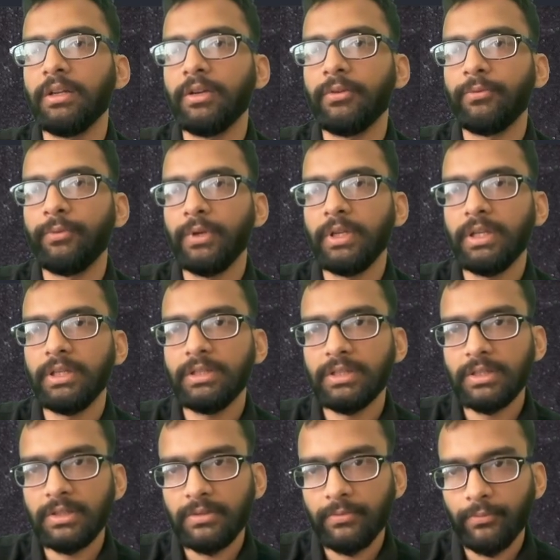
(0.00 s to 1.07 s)
We
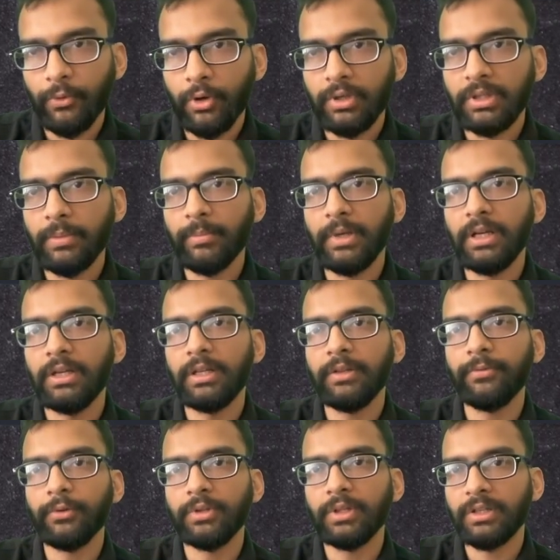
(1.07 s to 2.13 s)
just want the builder
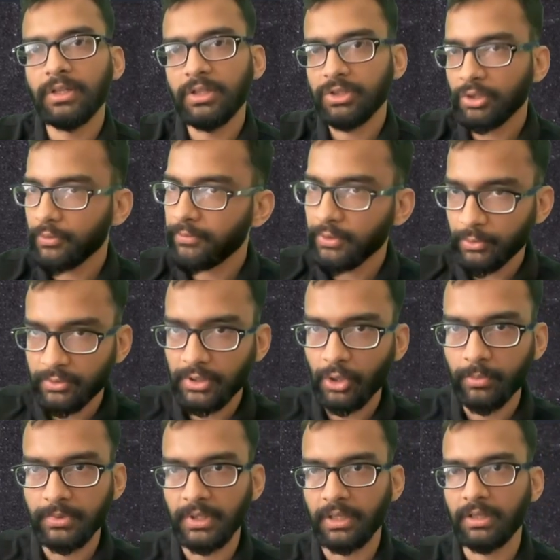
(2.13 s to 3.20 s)
for the creation of user
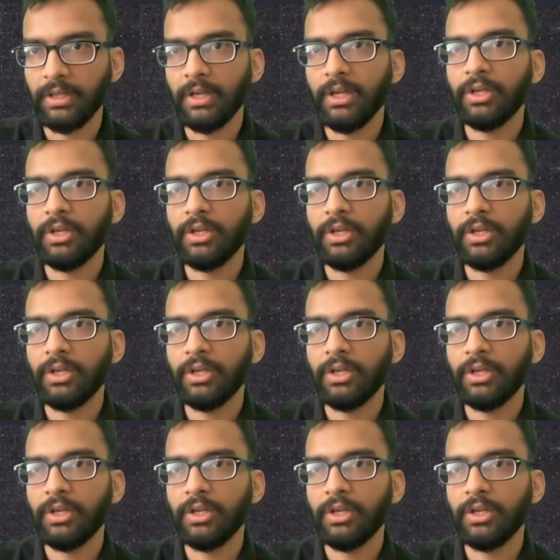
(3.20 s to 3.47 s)
object.